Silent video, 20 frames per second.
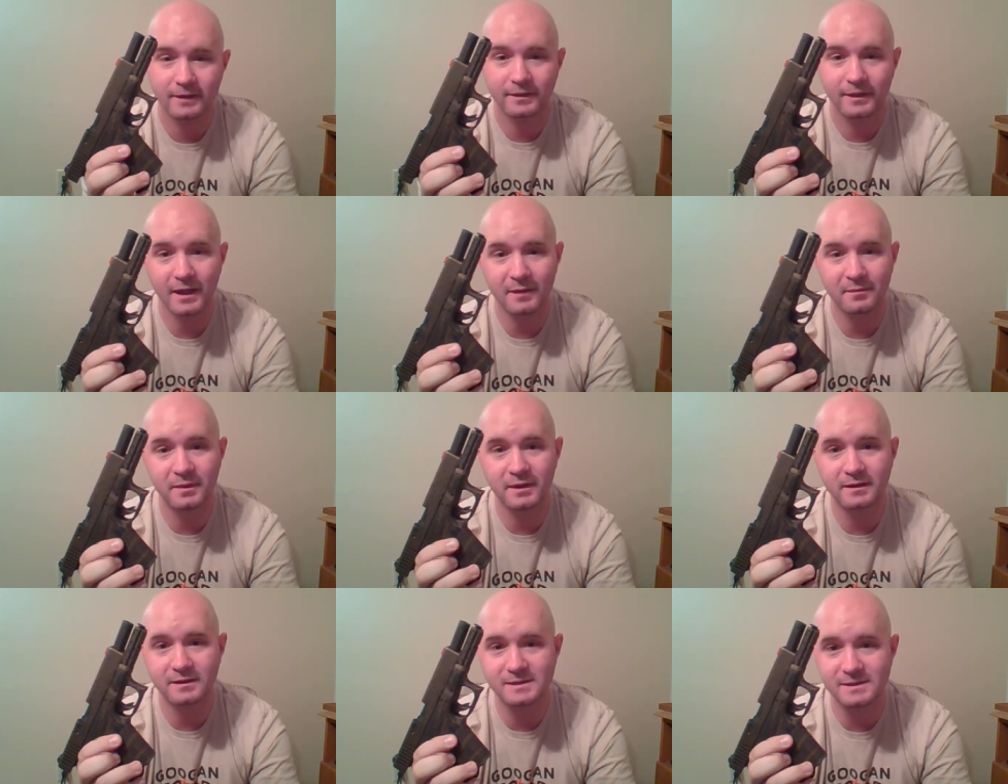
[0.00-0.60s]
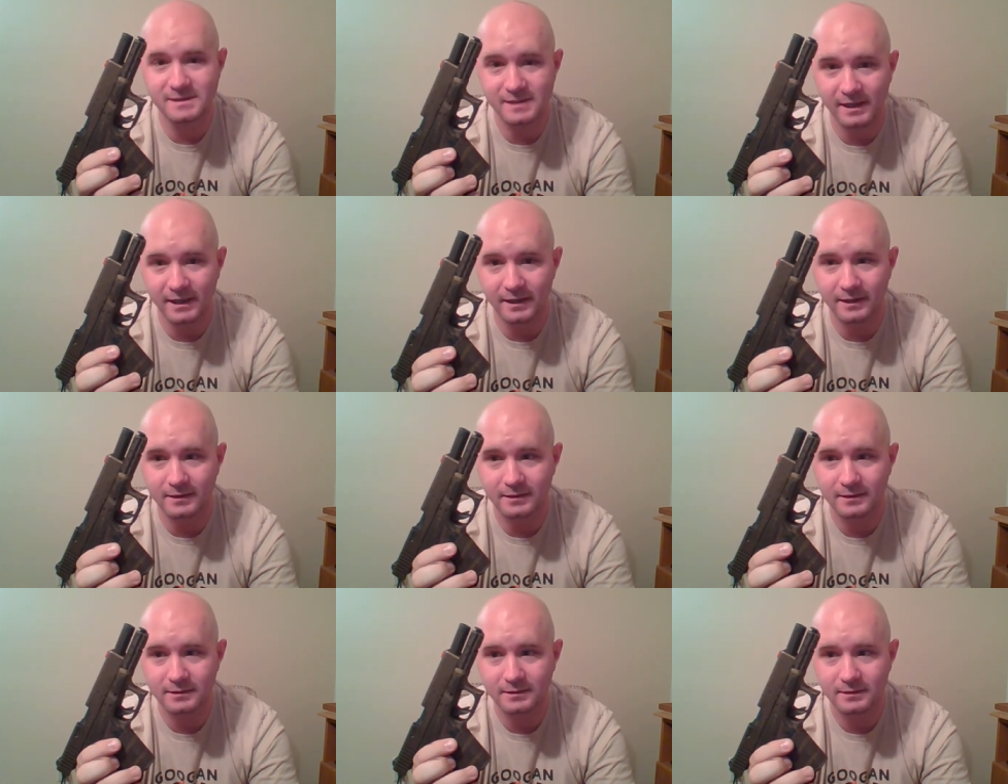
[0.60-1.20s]
That being
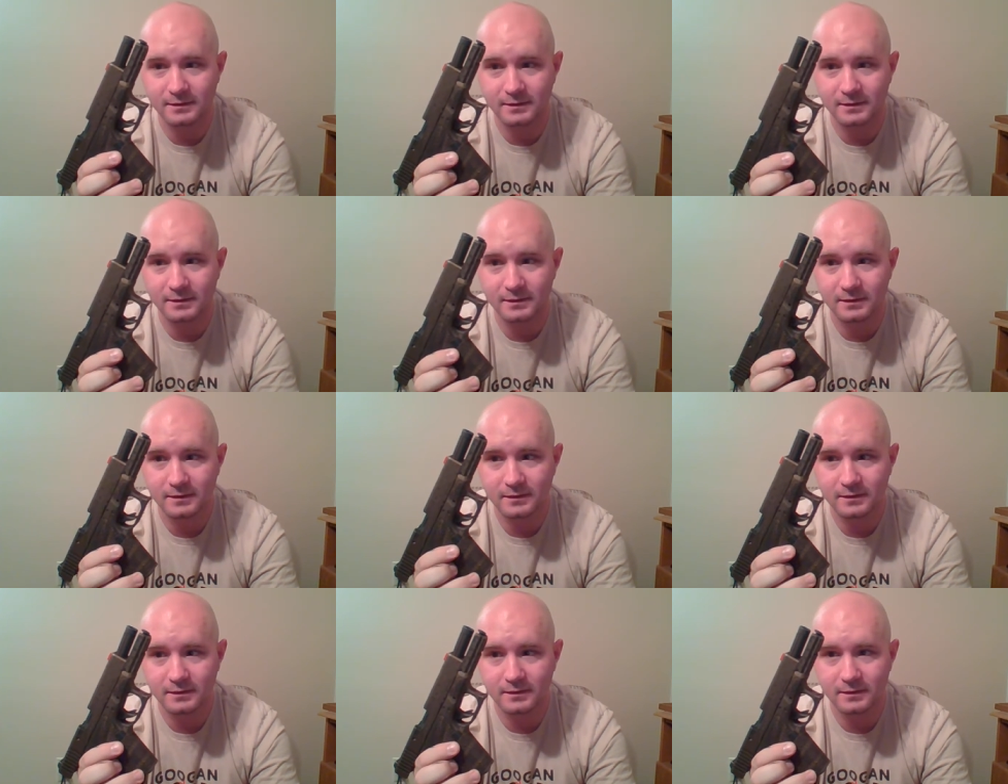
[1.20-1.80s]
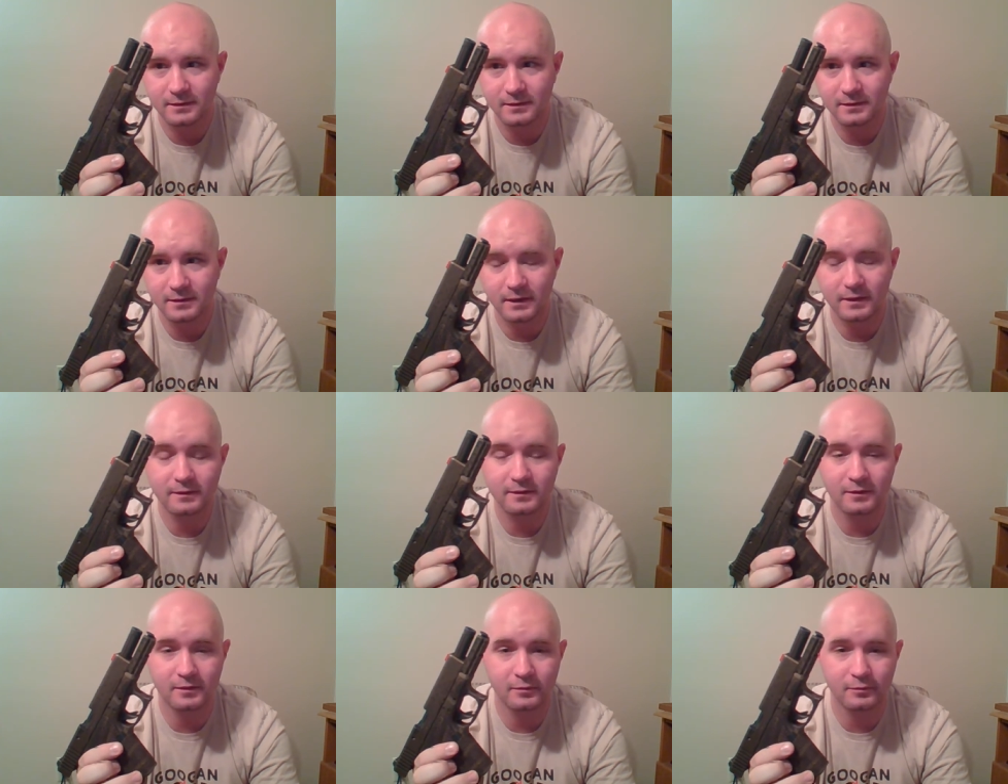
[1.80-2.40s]
said,
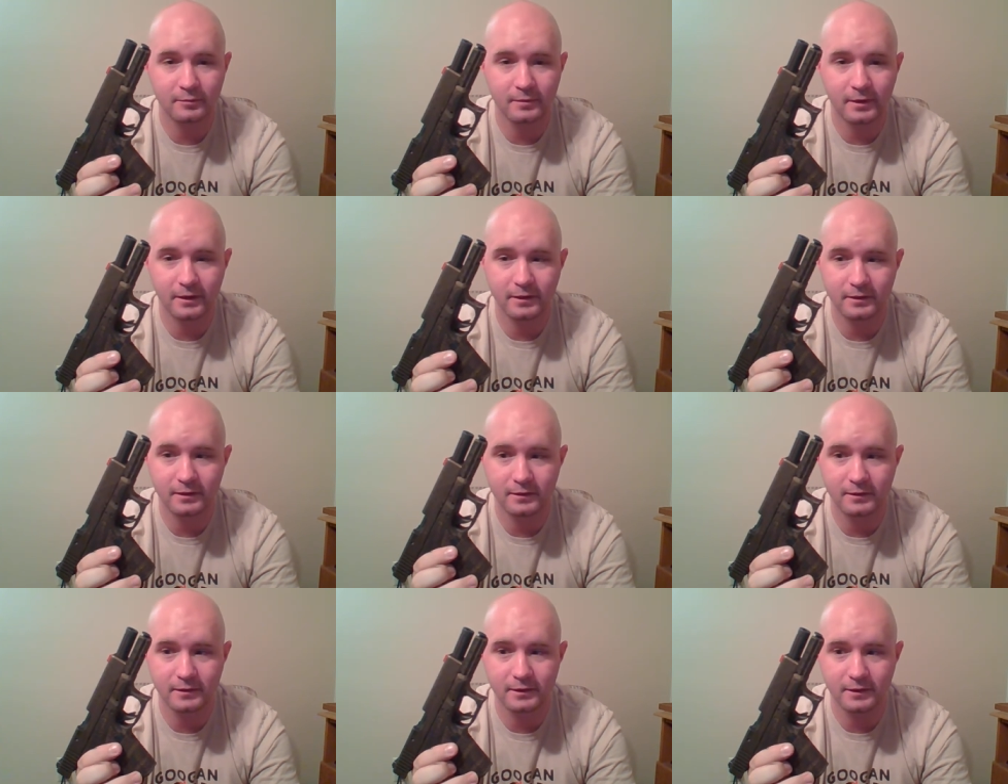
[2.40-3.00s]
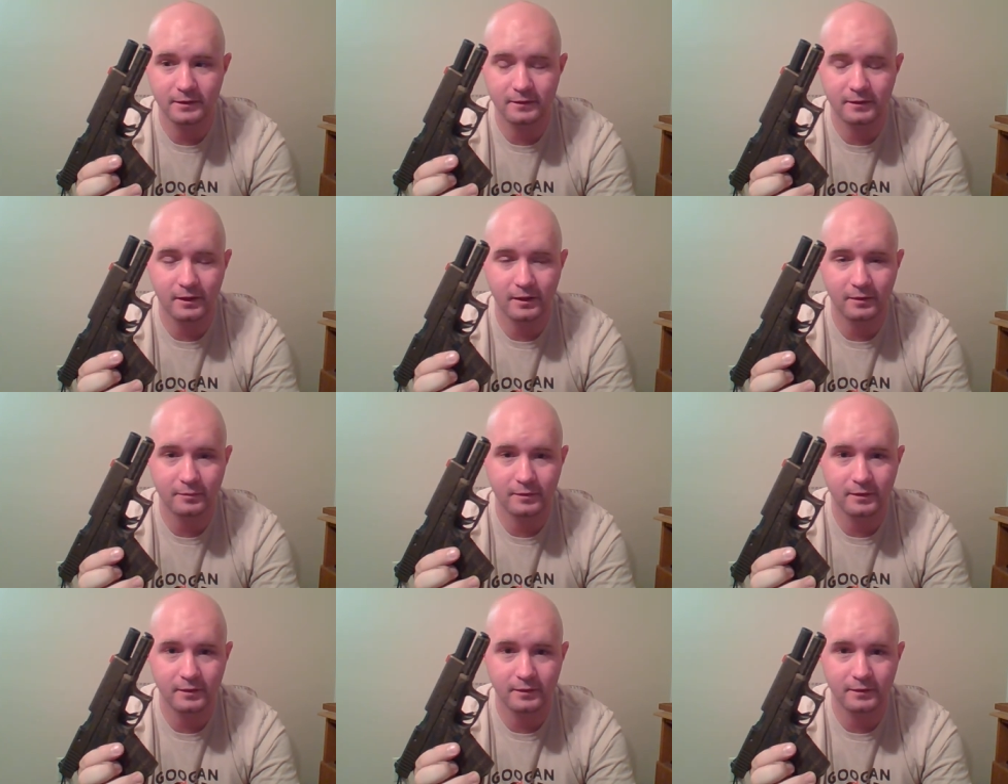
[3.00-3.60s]
it took him about a year to get
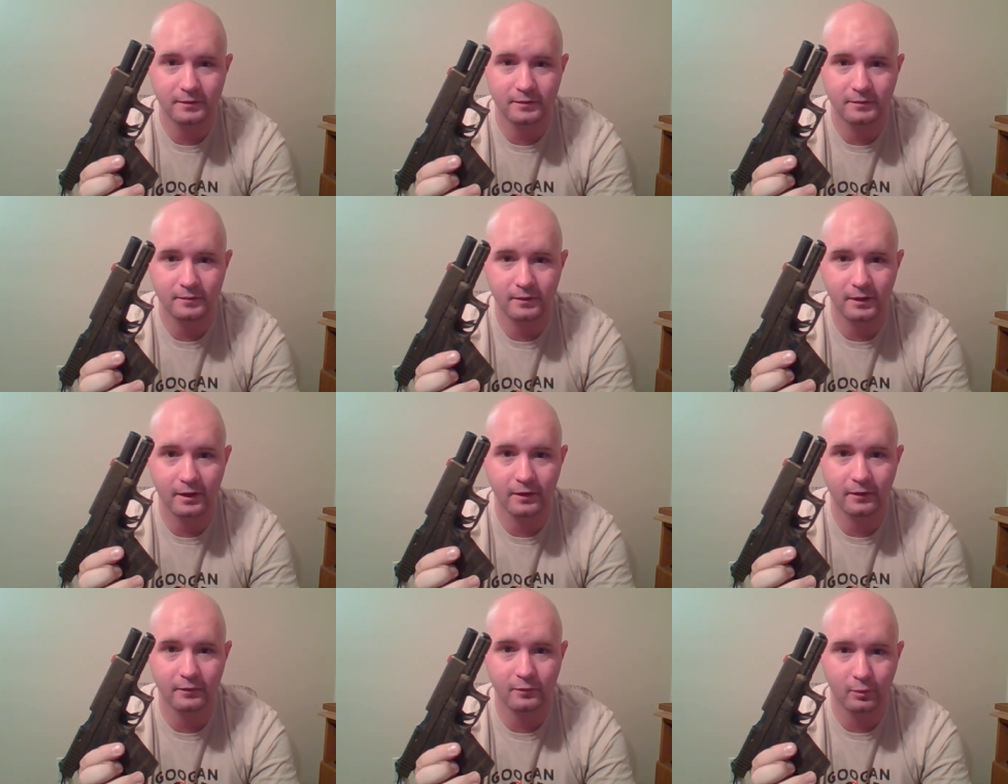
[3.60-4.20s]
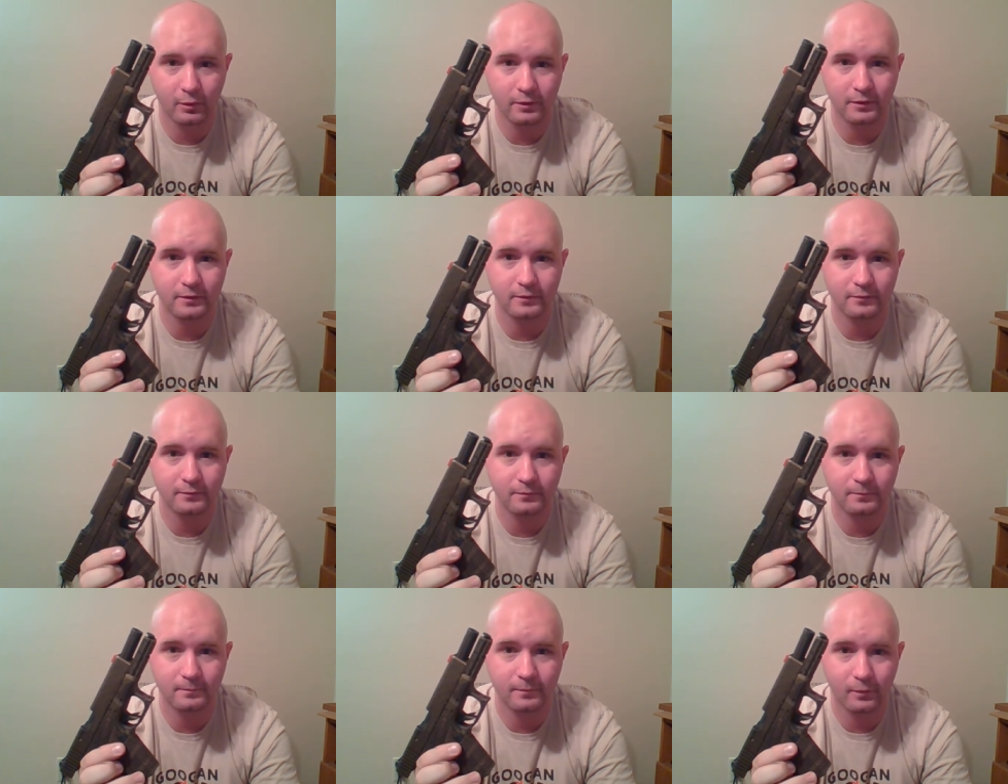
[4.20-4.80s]
done because I was
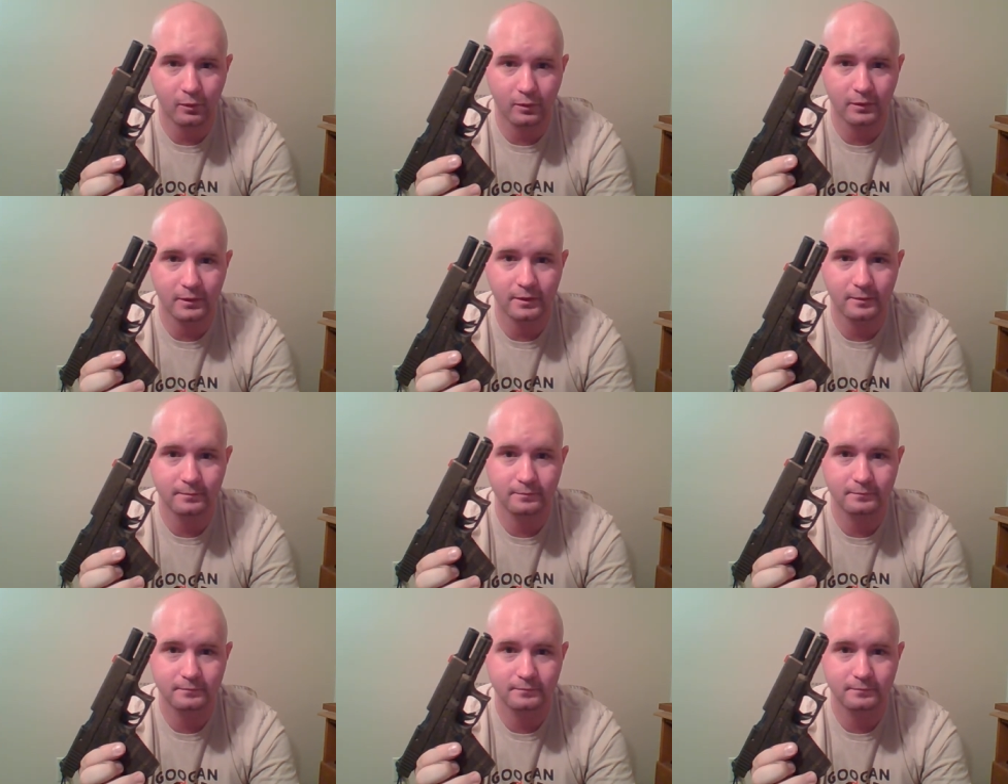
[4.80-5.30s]
working for him,